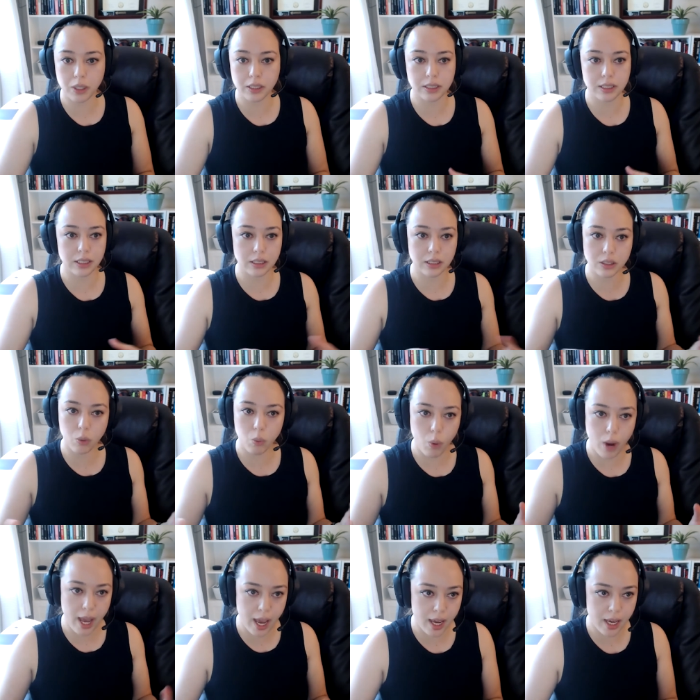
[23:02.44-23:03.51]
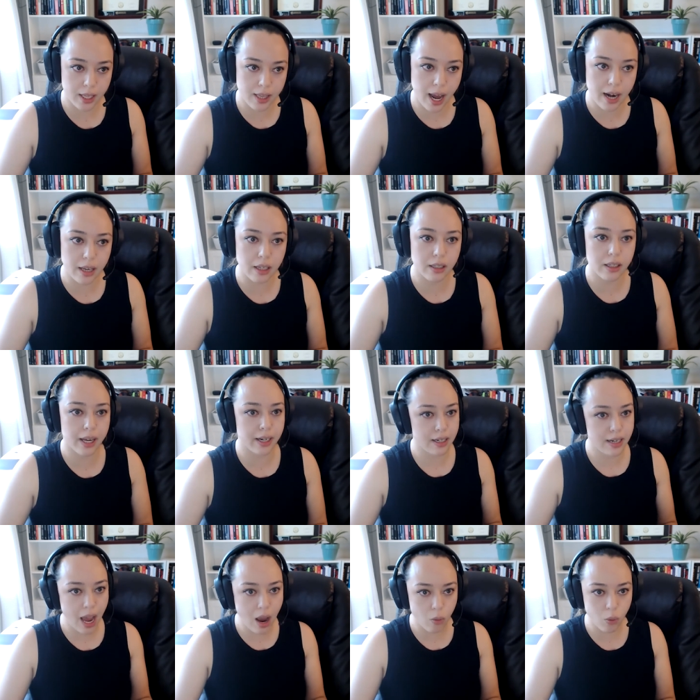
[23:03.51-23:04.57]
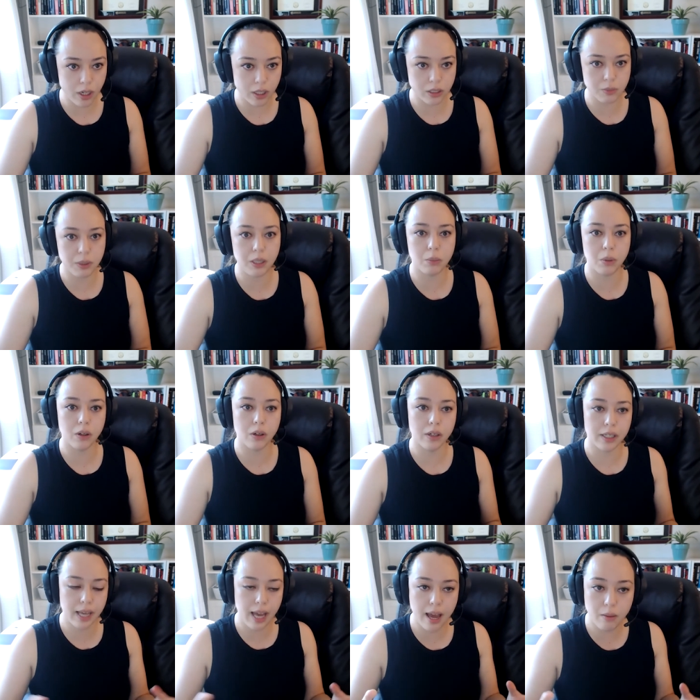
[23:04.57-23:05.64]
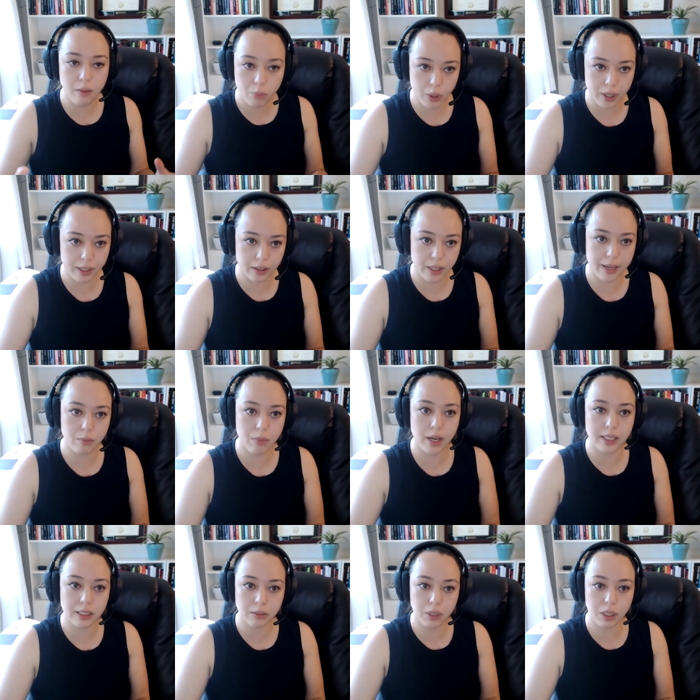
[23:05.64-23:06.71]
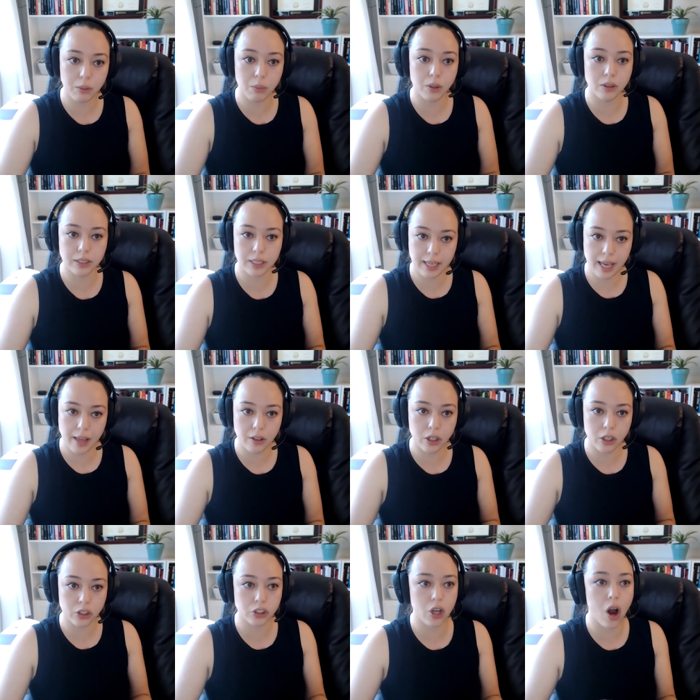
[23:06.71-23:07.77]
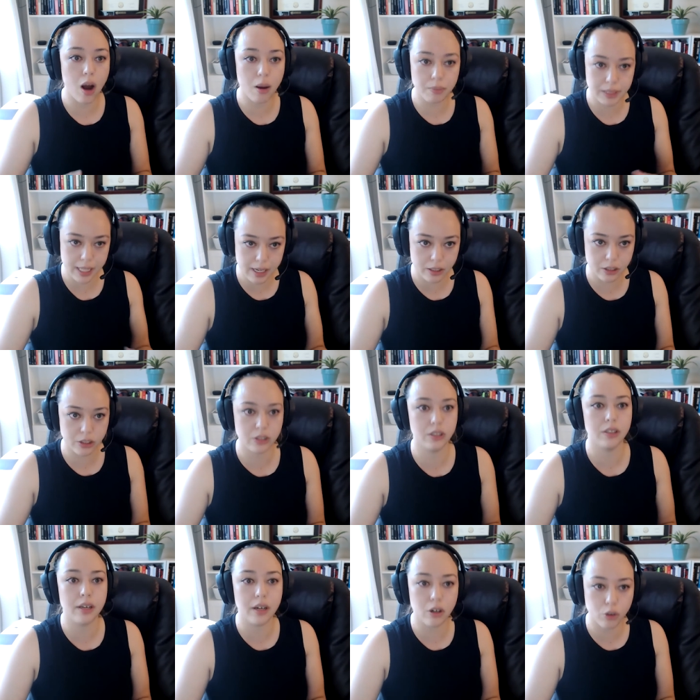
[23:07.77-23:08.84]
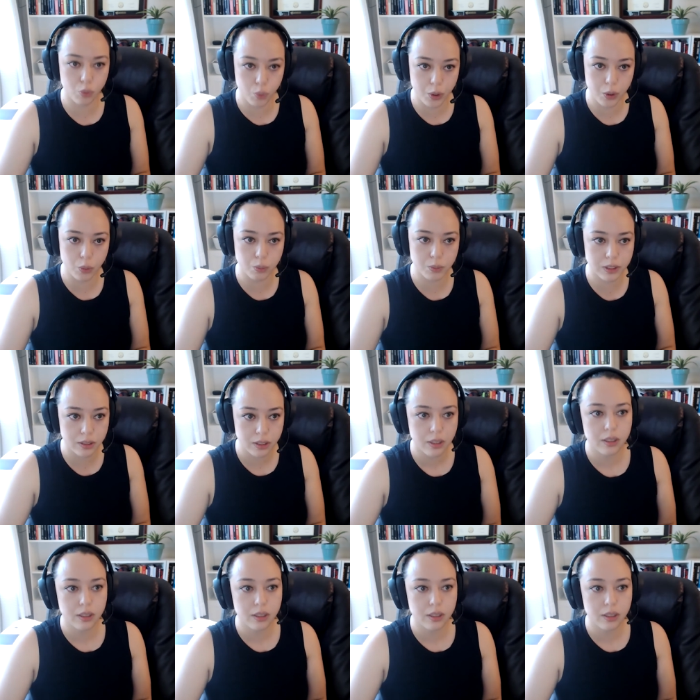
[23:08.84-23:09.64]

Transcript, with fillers: affordances, the way that it like networks people and can bring like-minded people together to opt into their groups.